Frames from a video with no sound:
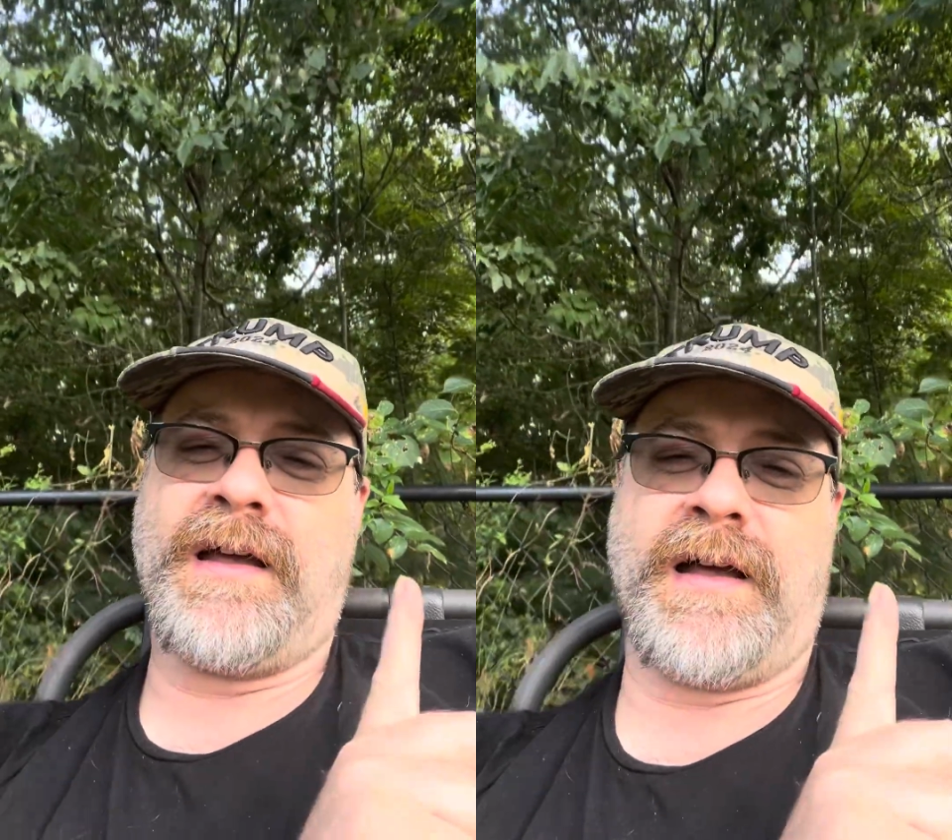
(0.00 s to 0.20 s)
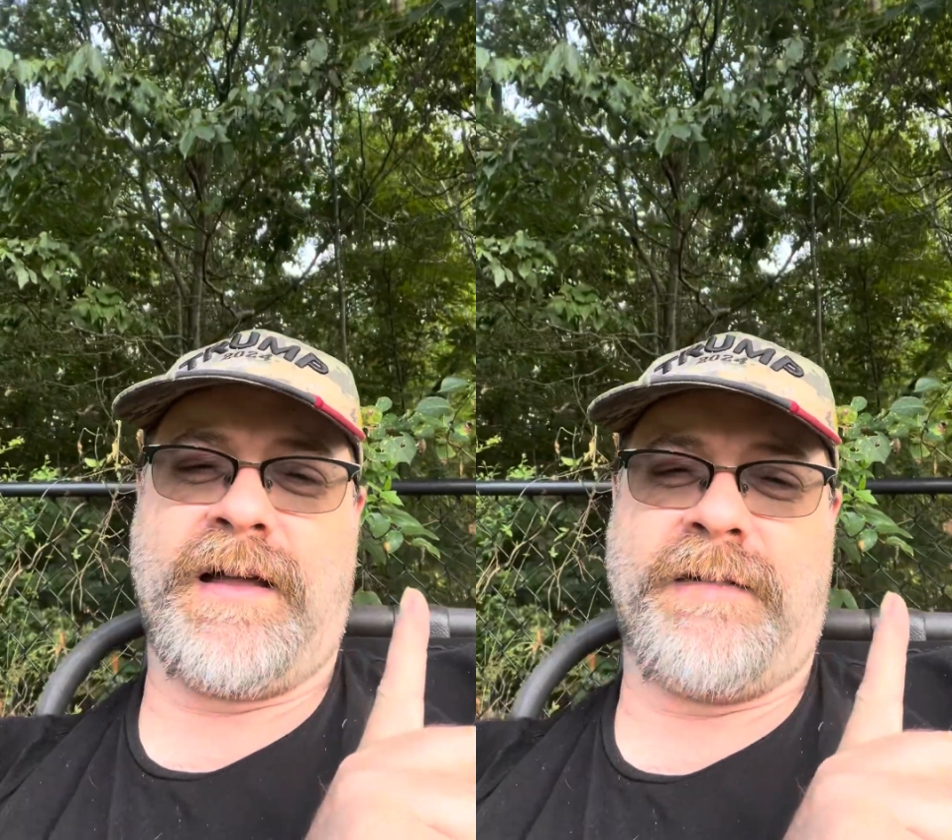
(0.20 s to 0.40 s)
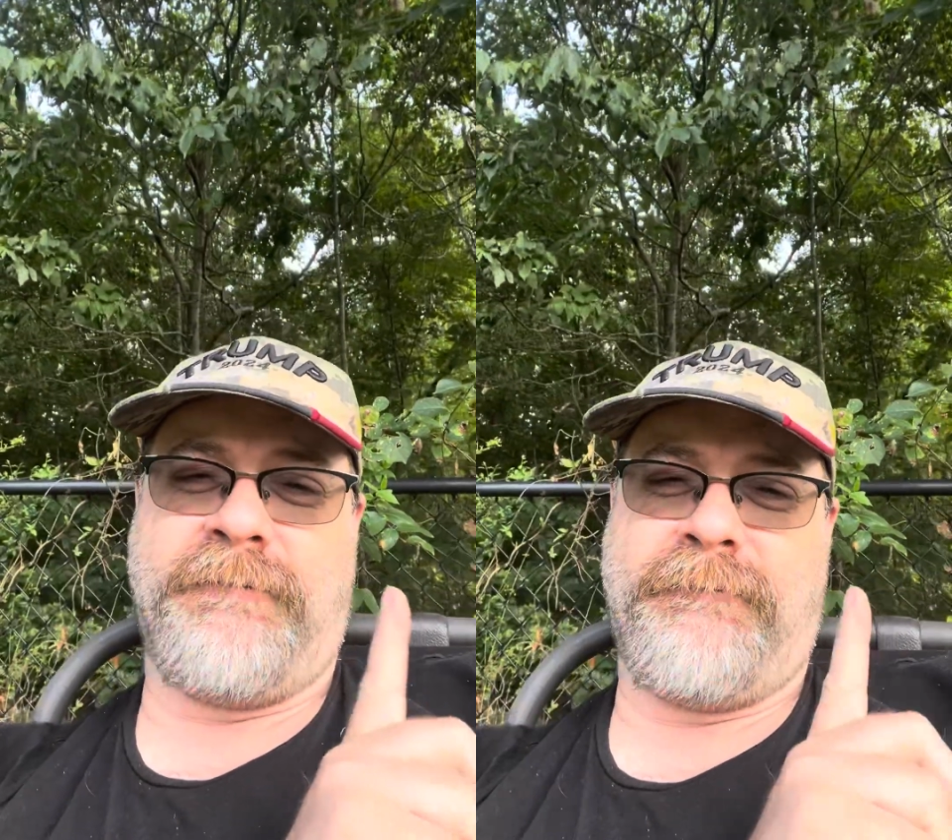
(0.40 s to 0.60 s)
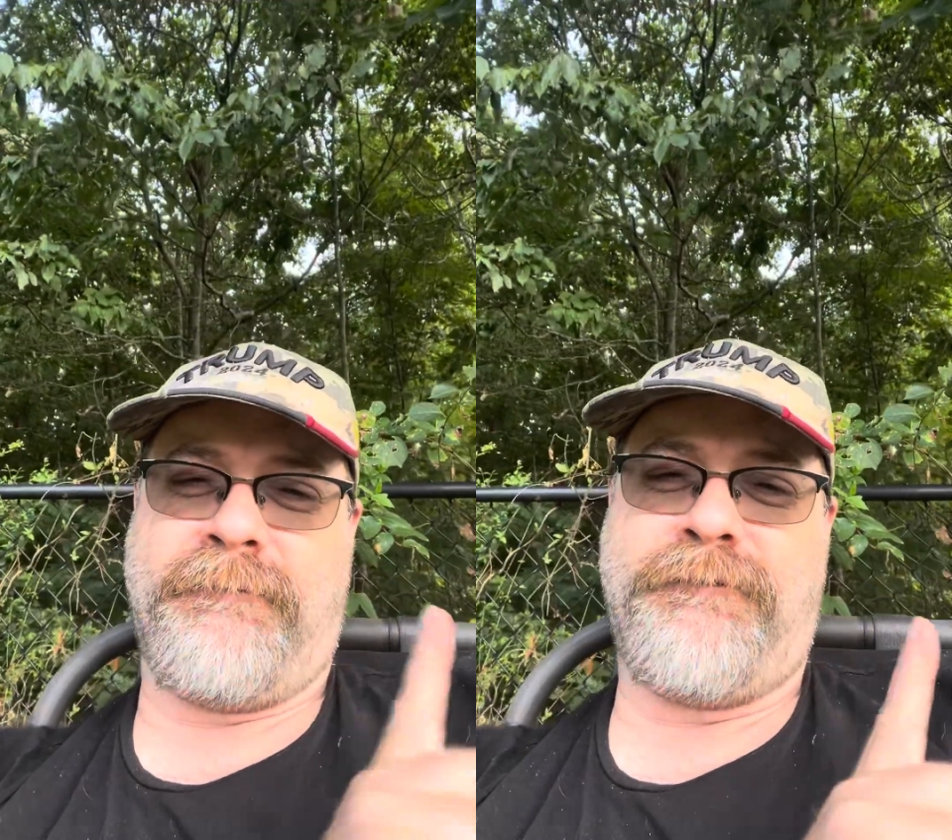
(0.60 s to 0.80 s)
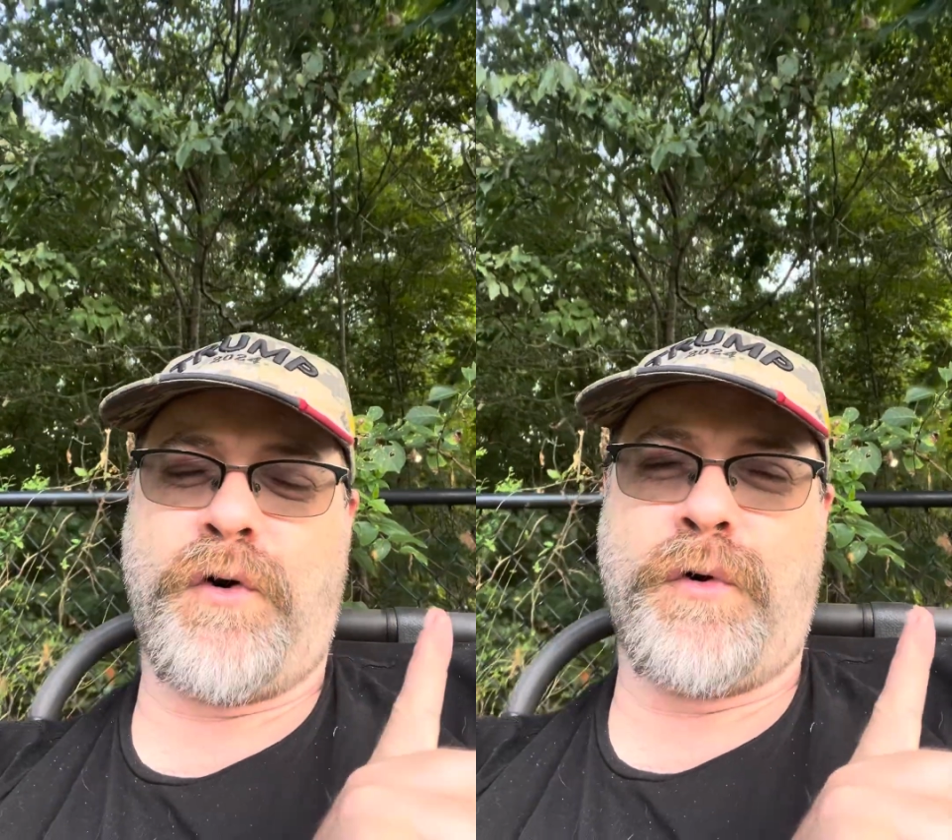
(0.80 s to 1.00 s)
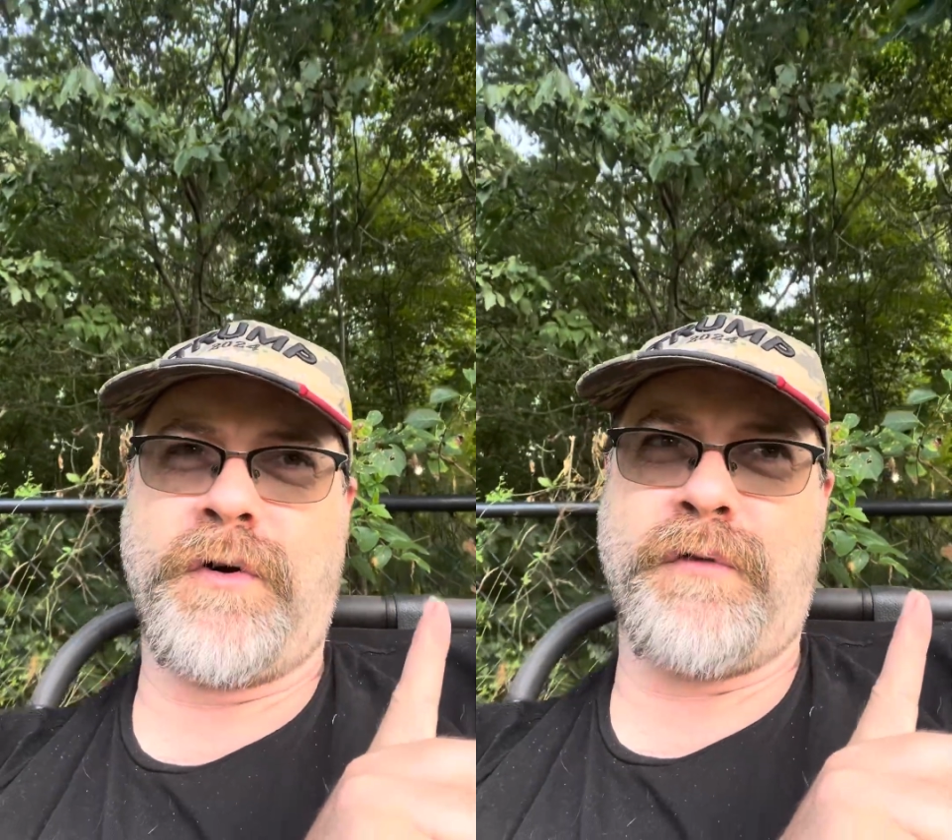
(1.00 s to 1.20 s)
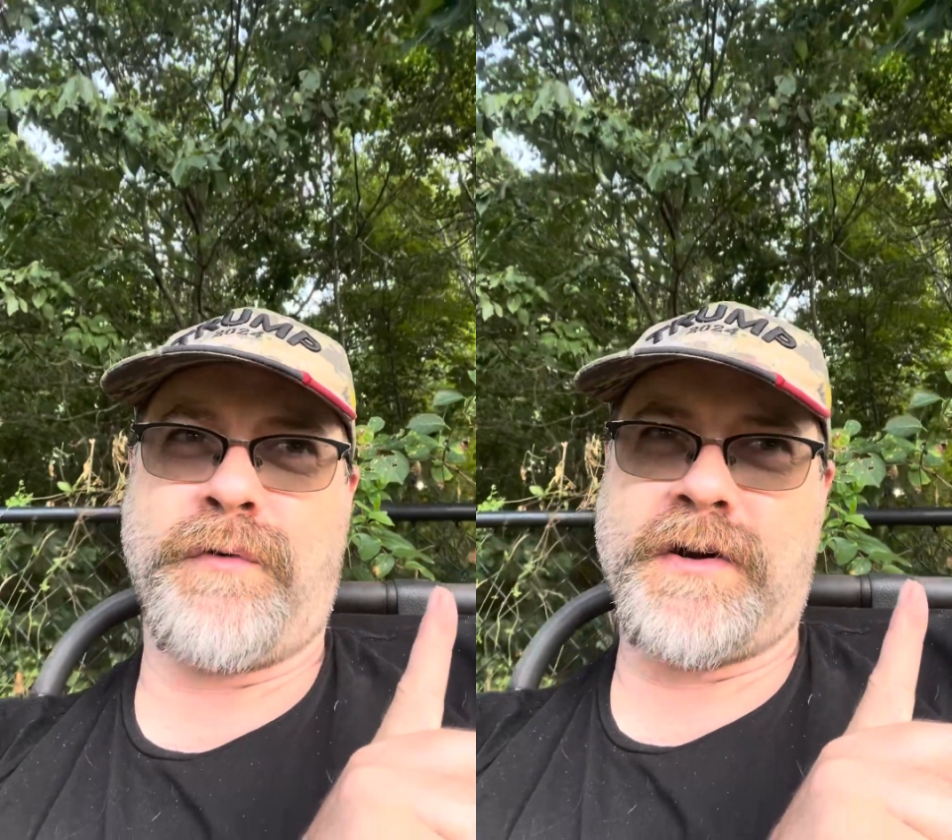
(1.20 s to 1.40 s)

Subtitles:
4, we're